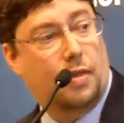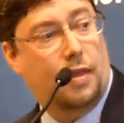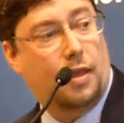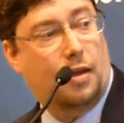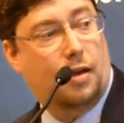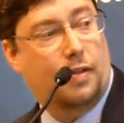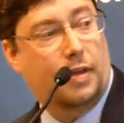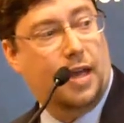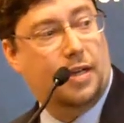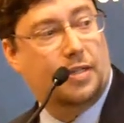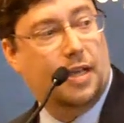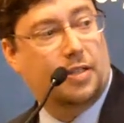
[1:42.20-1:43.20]
On the
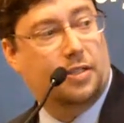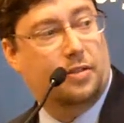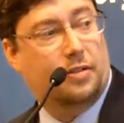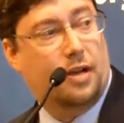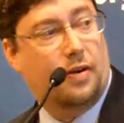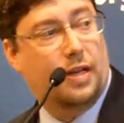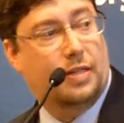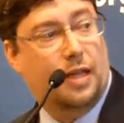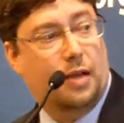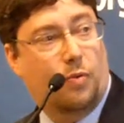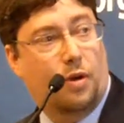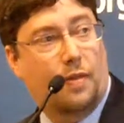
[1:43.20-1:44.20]
x-axis there at
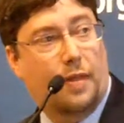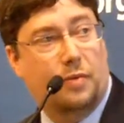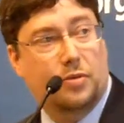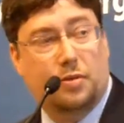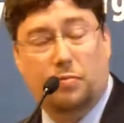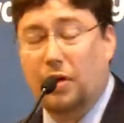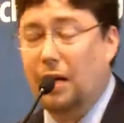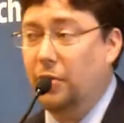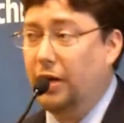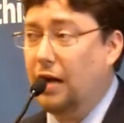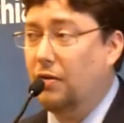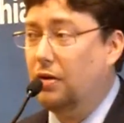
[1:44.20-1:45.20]
day one, that was the
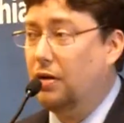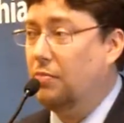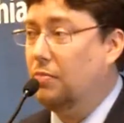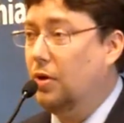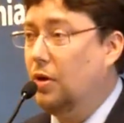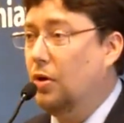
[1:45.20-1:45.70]
primary outcome,